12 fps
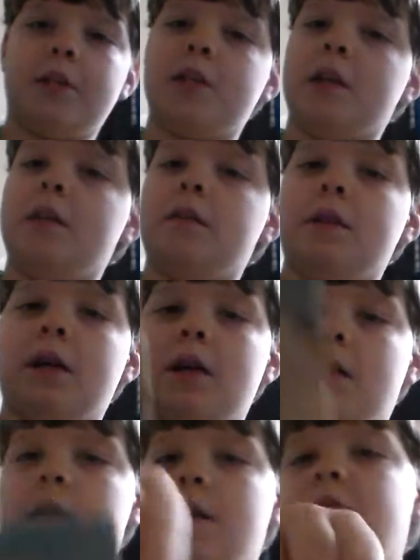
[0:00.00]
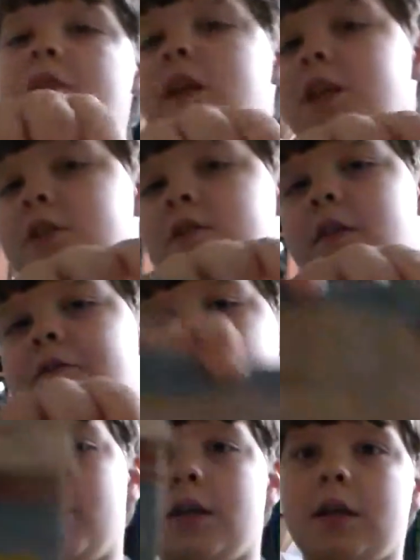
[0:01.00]
which is not yet finished. The
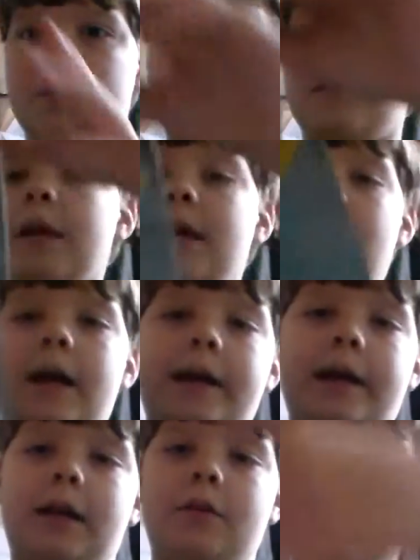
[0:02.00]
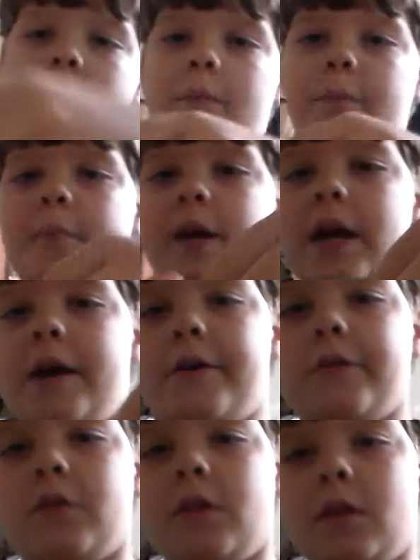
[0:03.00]
front is. I gotta do the
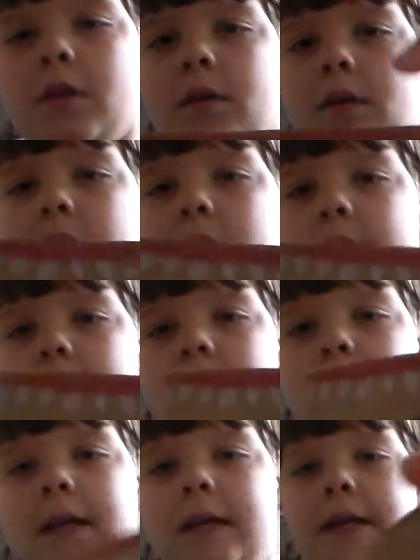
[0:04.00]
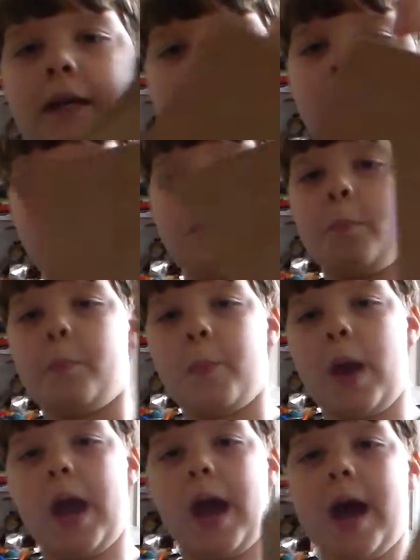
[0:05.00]
mouth. And then I gotta do the
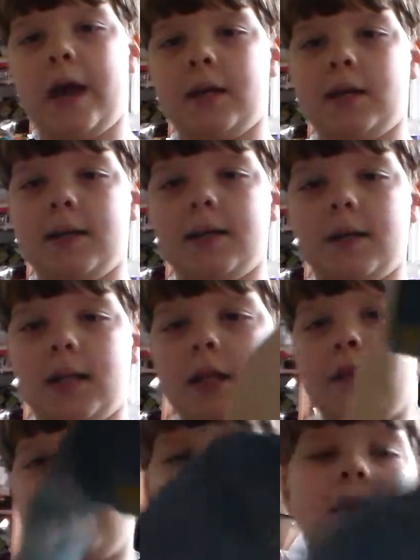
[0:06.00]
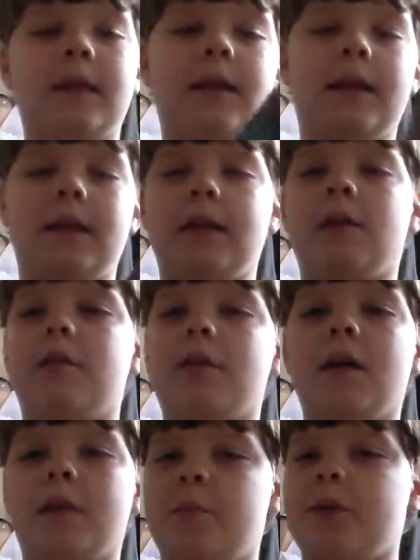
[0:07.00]
back. And it's, it's
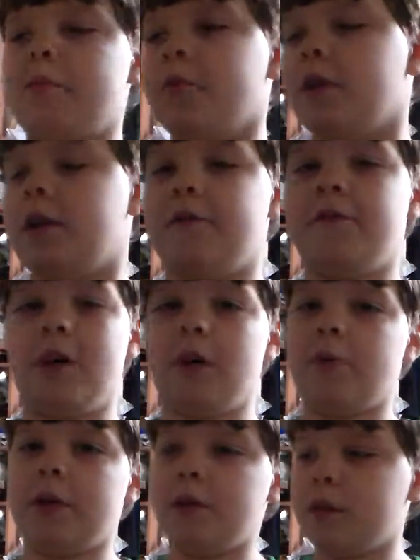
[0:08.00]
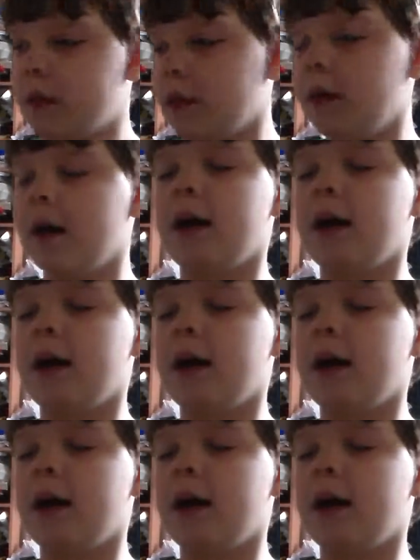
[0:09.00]
gonna be pretty fun once